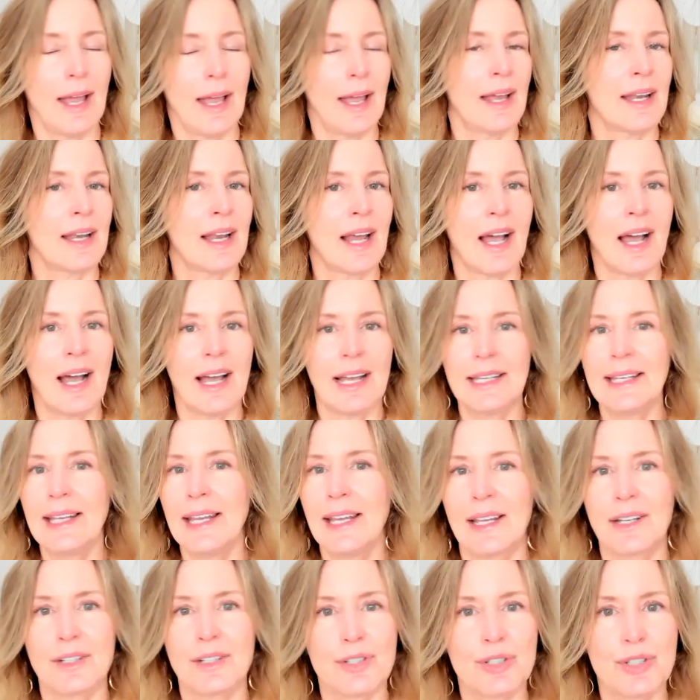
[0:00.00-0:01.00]
And I
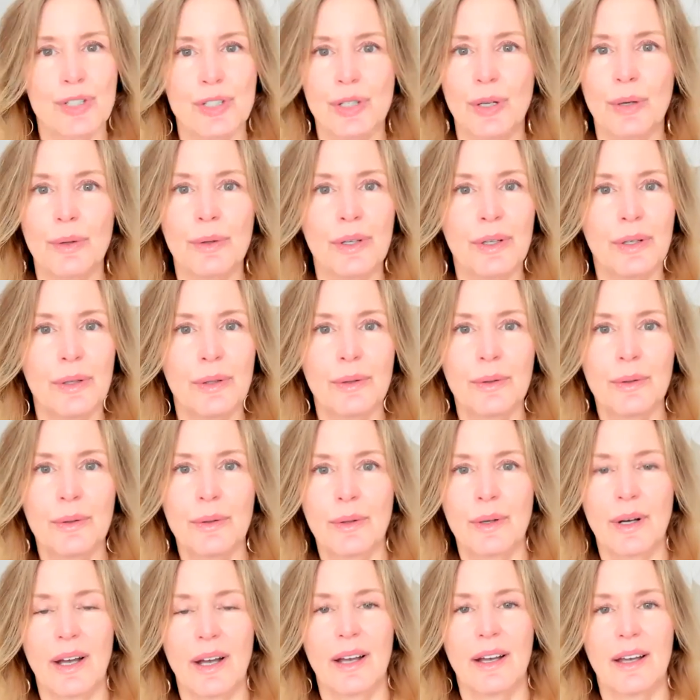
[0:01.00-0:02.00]
can't show you
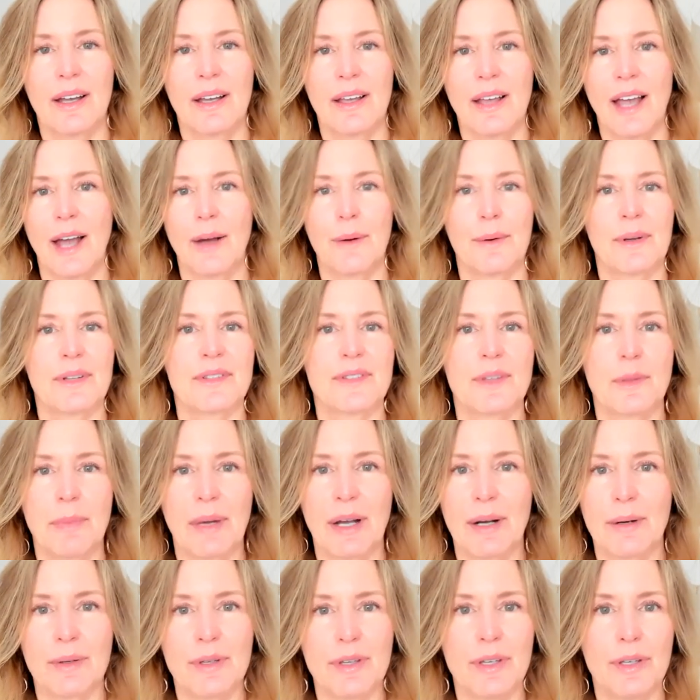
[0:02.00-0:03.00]
how it's
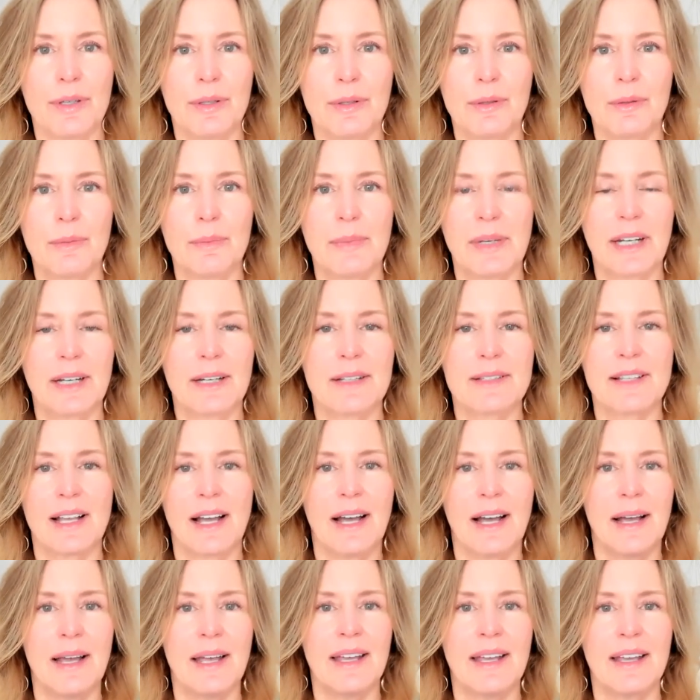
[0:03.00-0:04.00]
about you because
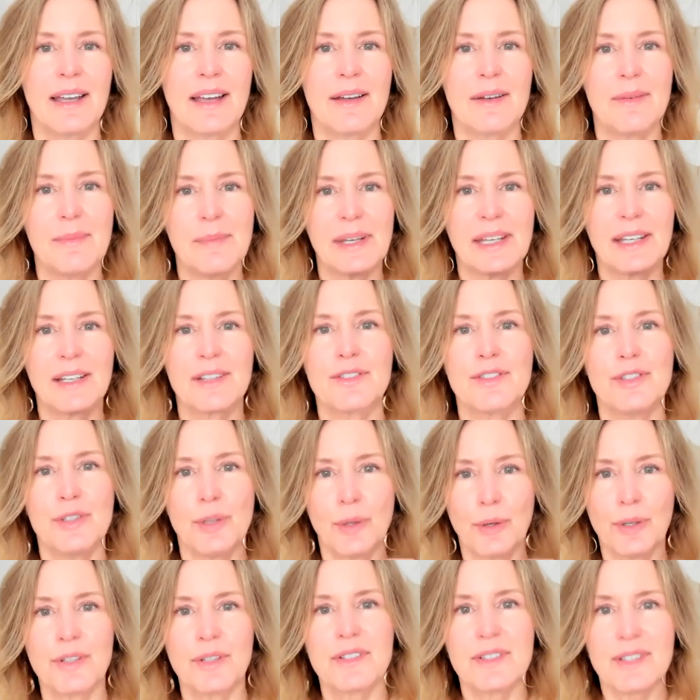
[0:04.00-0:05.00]
I because
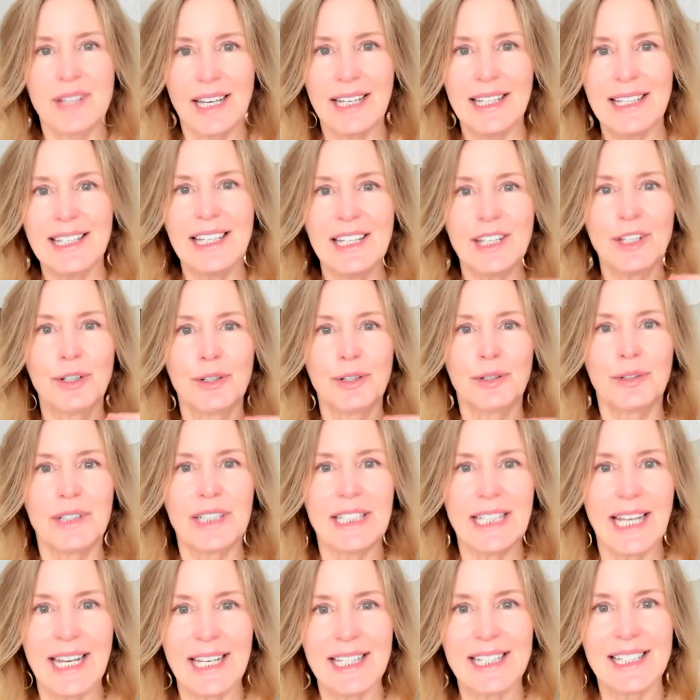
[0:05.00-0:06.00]
your psyche
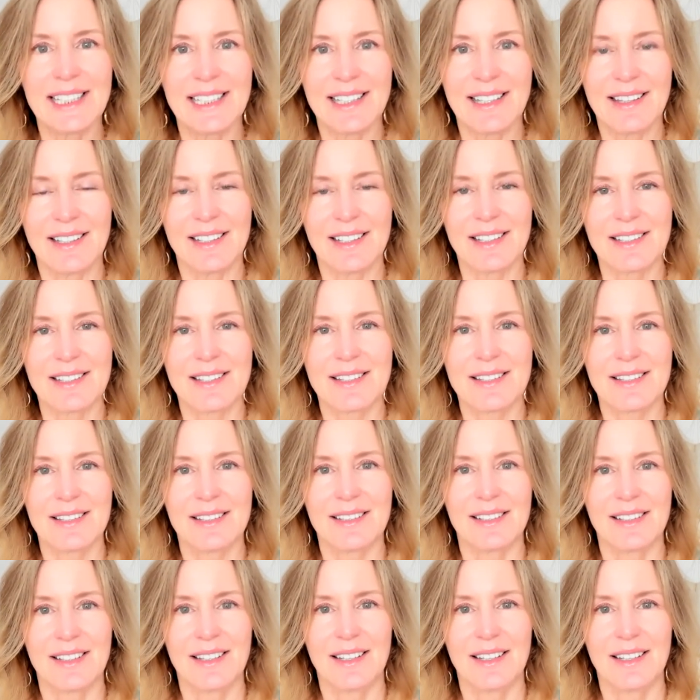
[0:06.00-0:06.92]
created this.